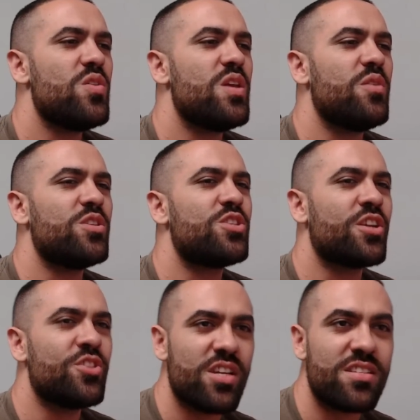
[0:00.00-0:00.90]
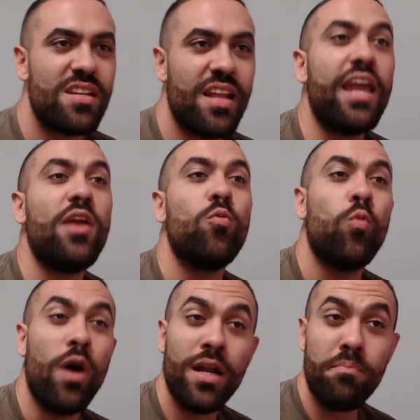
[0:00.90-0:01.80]
it suggested a
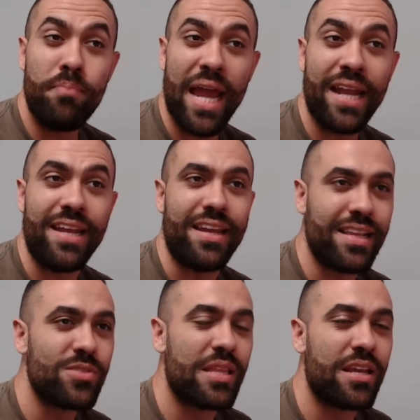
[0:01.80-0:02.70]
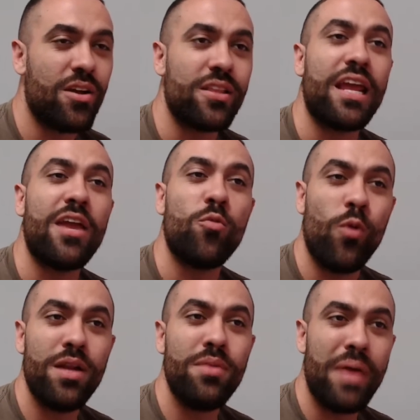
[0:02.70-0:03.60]
1 penny, and that's what they called it, a
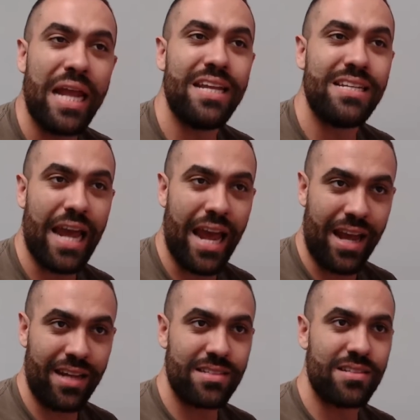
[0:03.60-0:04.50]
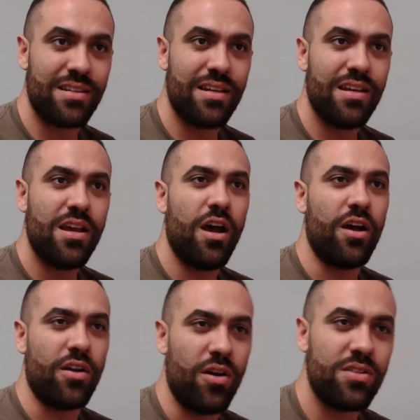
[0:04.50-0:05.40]
1 penny tax
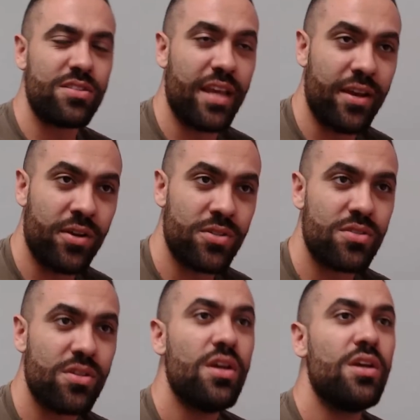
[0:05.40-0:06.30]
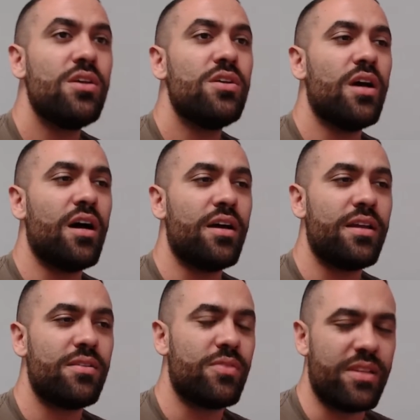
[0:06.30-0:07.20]
on all sales. Well,
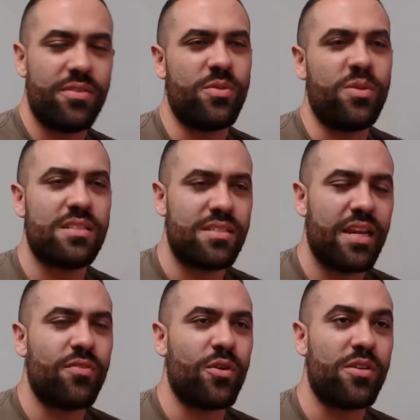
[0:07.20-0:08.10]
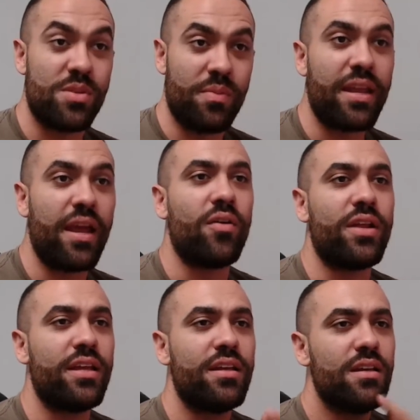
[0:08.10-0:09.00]
it wasn't the state of Florida; it was in my
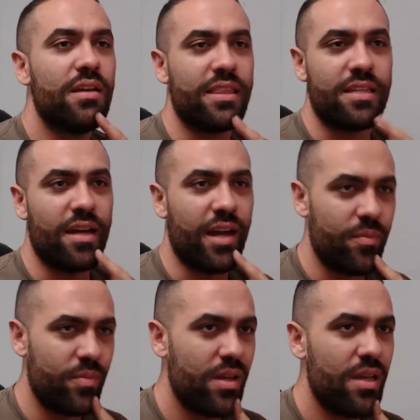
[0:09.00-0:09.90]
county at the time,